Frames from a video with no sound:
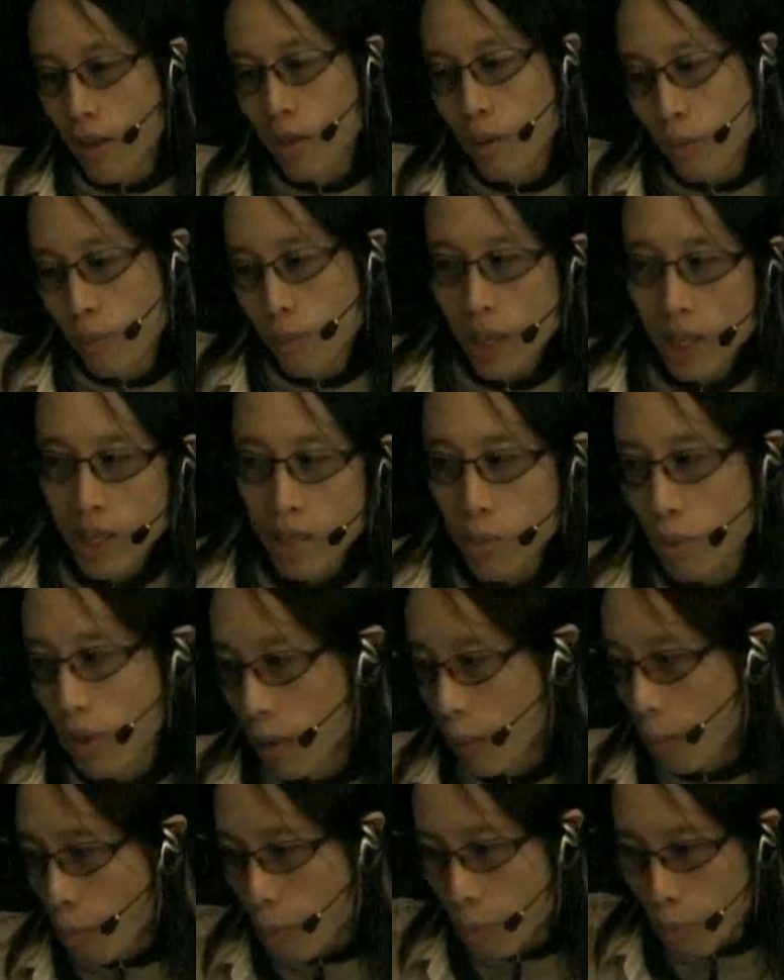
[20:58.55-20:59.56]
you know i
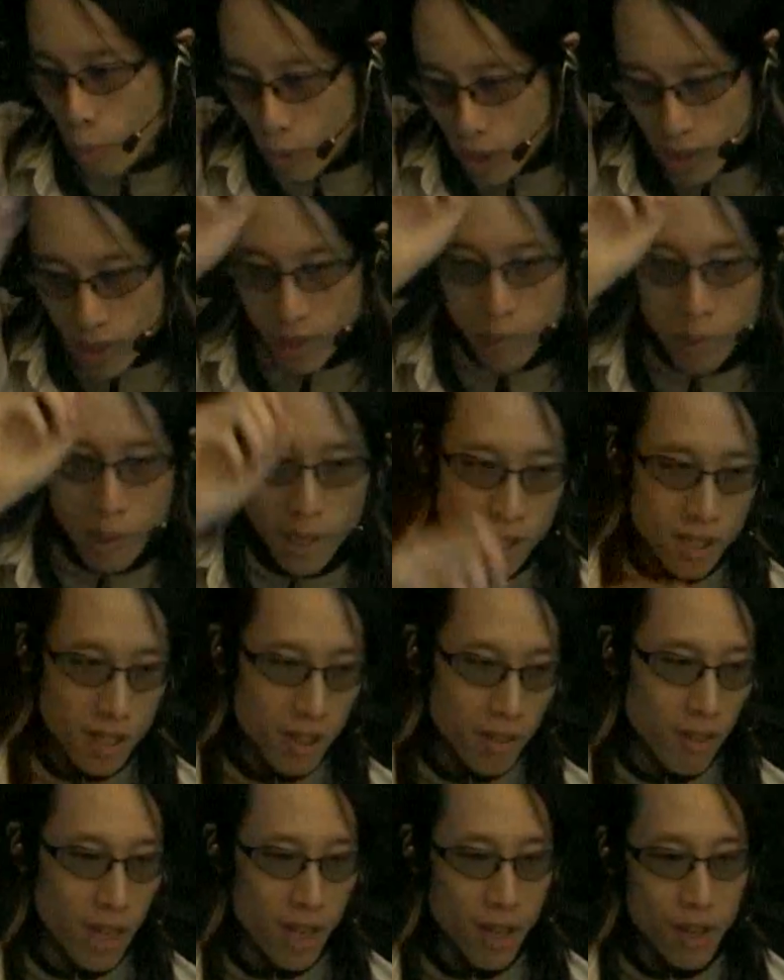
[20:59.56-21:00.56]
just want to whizzle a
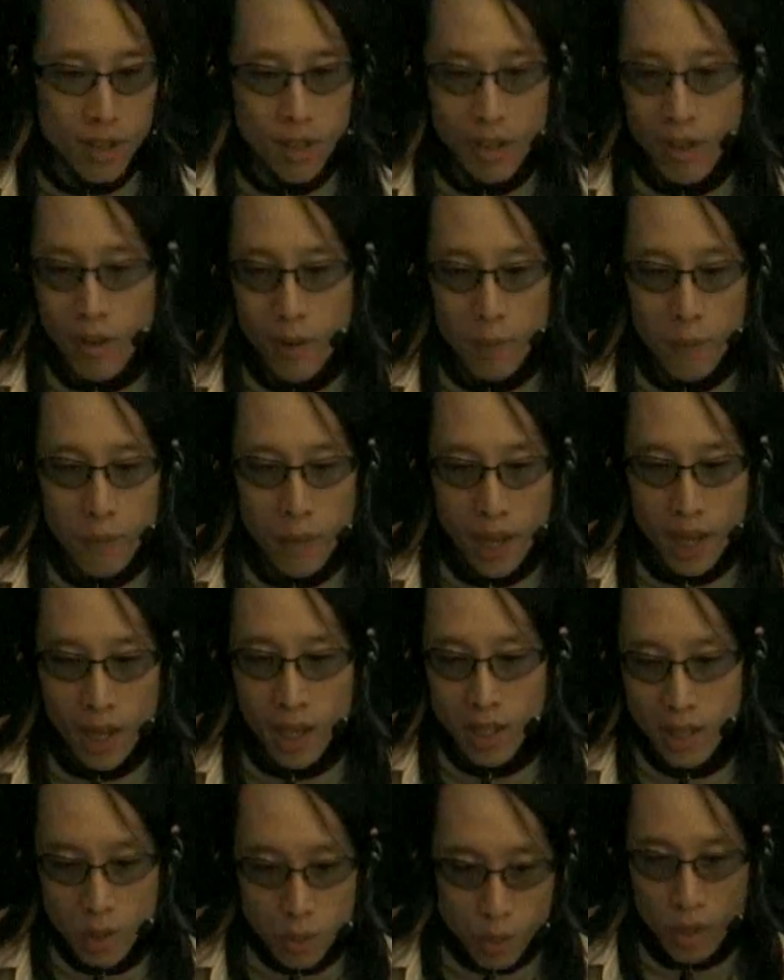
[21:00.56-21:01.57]
pencil around you know
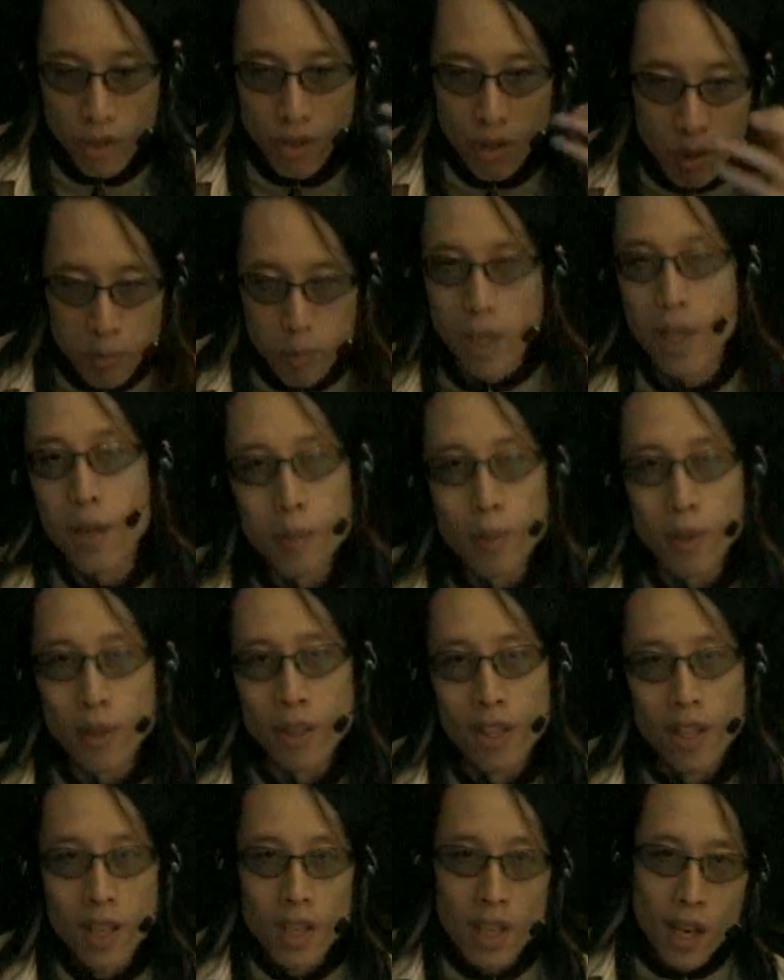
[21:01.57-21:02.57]
I just want to draw
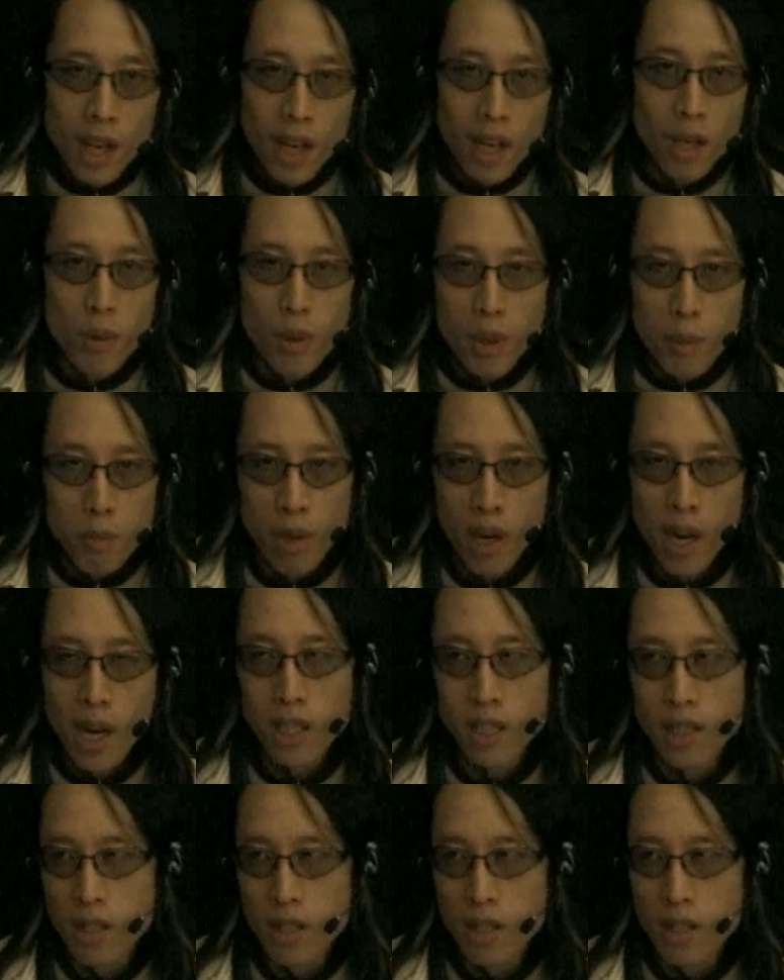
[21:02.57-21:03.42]
people. I don't want to